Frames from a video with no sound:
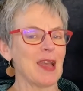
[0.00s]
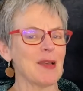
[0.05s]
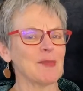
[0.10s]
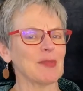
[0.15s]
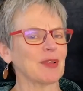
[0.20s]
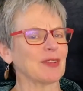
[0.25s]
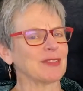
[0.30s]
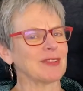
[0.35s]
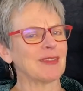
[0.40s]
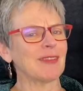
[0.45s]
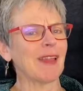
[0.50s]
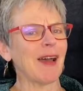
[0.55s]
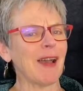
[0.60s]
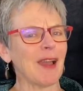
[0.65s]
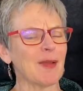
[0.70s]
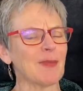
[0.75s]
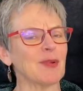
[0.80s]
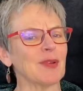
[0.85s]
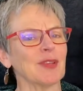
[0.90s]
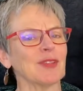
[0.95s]
because
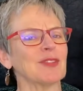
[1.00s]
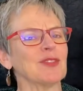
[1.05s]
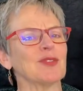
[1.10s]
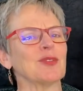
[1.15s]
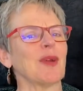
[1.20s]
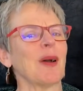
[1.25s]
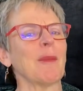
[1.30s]
lyrebirds do